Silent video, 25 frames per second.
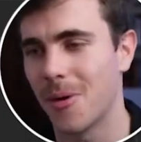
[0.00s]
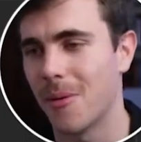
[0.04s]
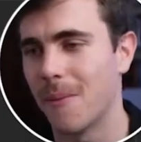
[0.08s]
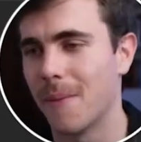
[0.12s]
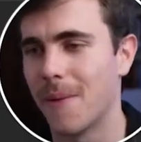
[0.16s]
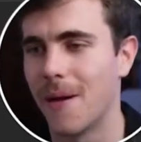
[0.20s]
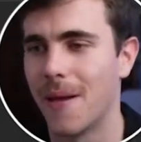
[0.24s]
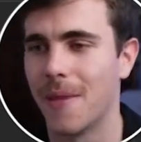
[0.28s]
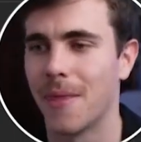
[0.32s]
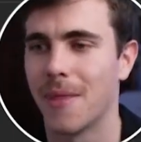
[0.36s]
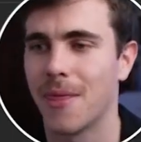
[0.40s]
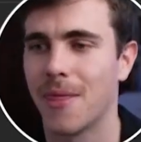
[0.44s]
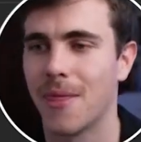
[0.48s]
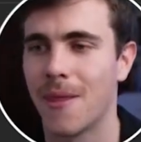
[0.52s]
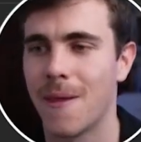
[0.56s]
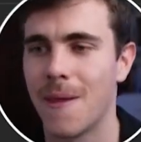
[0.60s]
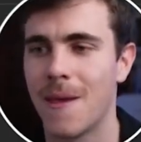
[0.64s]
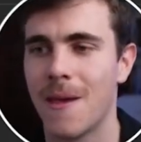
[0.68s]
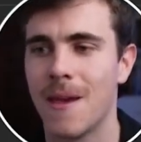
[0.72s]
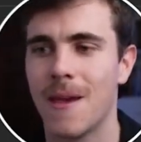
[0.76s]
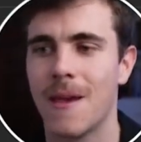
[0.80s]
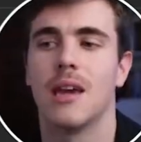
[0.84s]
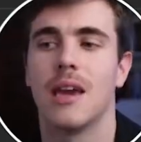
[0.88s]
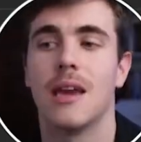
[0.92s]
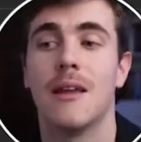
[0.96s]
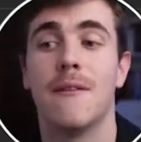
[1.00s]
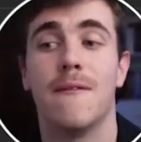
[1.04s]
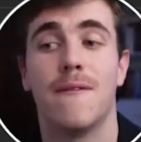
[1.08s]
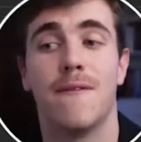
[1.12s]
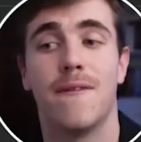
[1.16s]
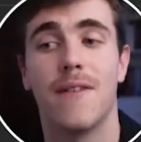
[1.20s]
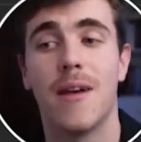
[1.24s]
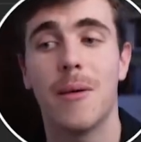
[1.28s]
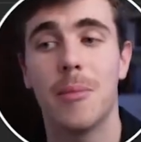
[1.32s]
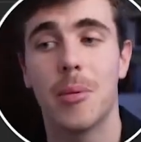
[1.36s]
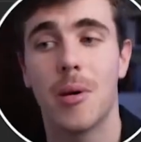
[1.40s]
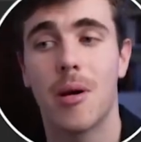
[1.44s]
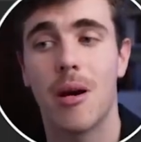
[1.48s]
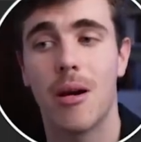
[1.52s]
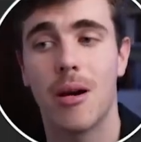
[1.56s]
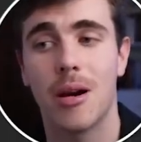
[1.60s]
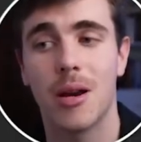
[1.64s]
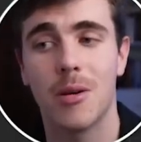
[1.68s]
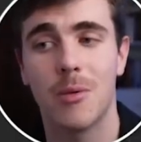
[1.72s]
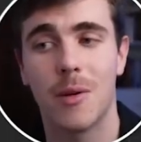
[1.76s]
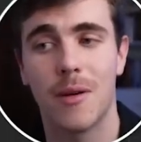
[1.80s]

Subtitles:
per month. In February,